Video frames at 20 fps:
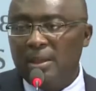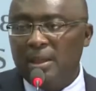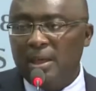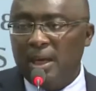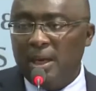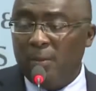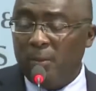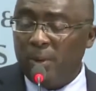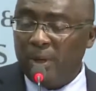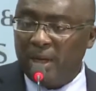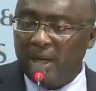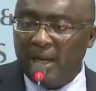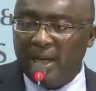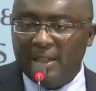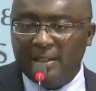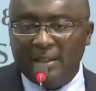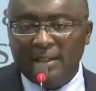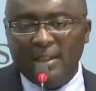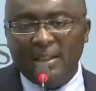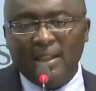and we
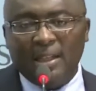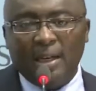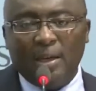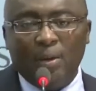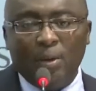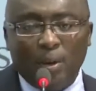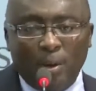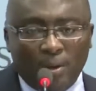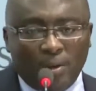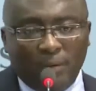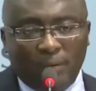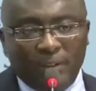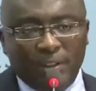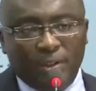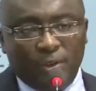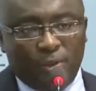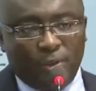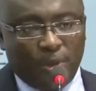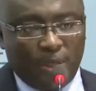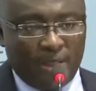had a lot of
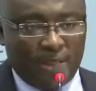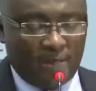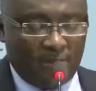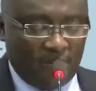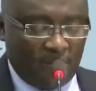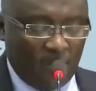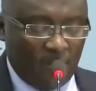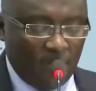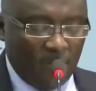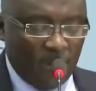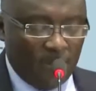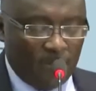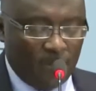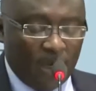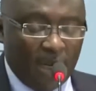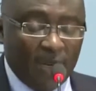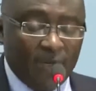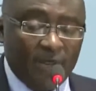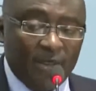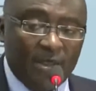interest from the
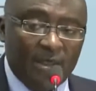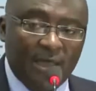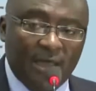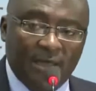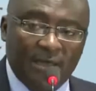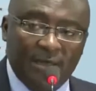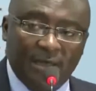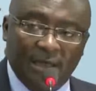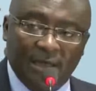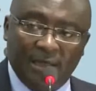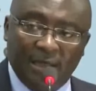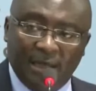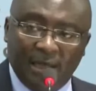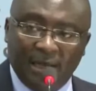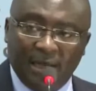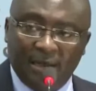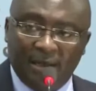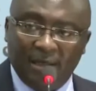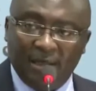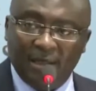private sector, and
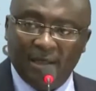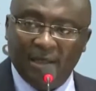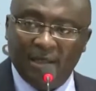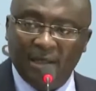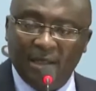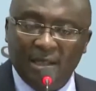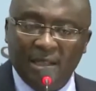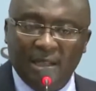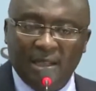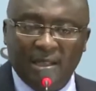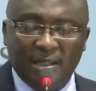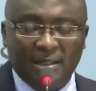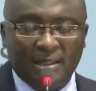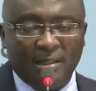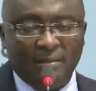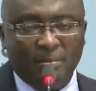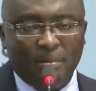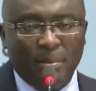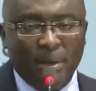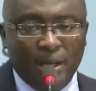I think it is
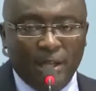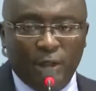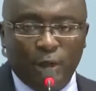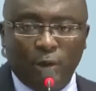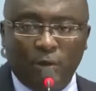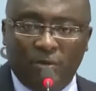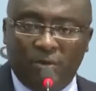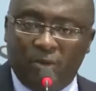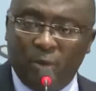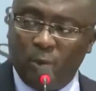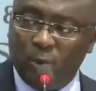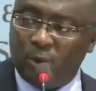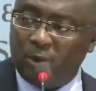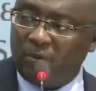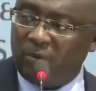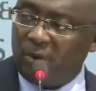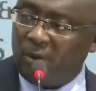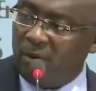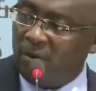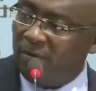a major vote
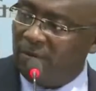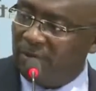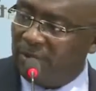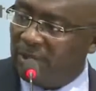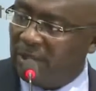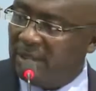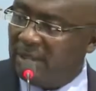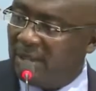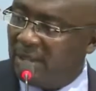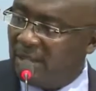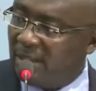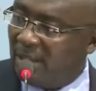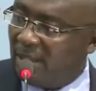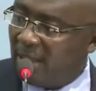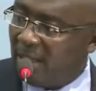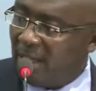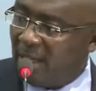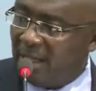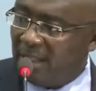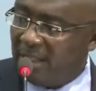of confidence in the
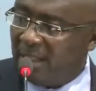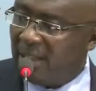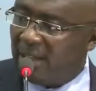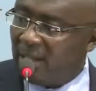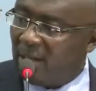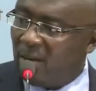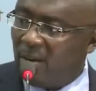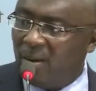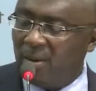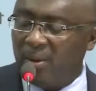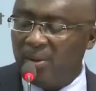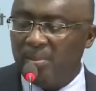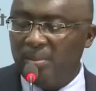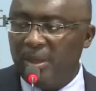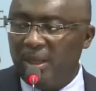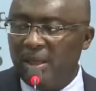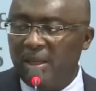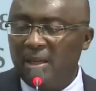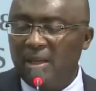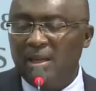Ghanaian
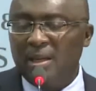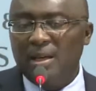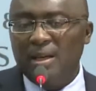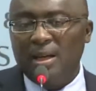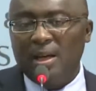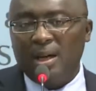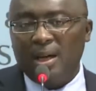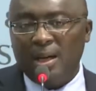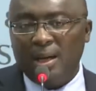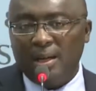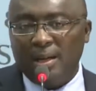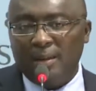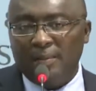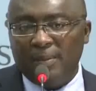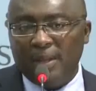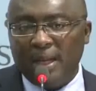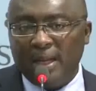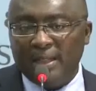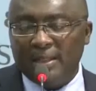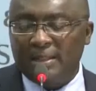economy
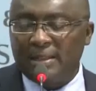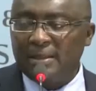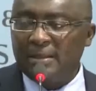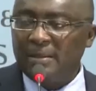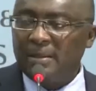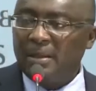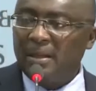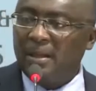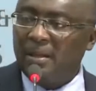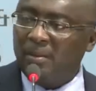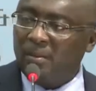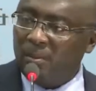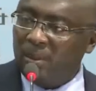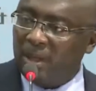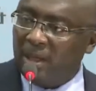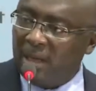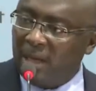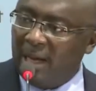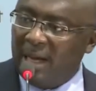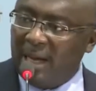that
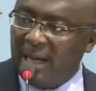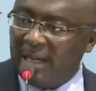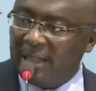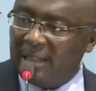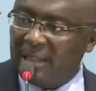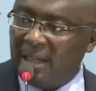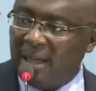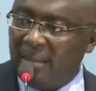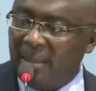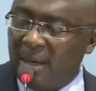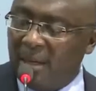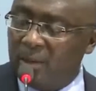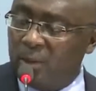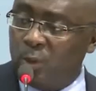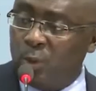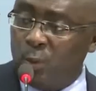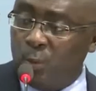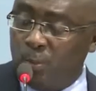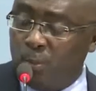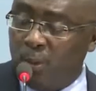we had about
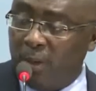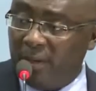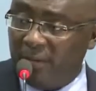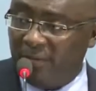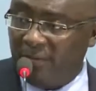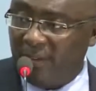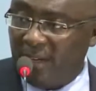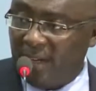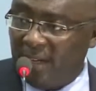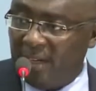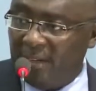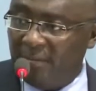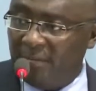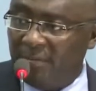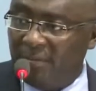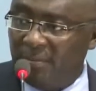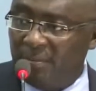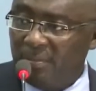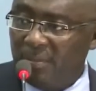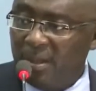
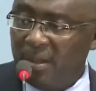$2.25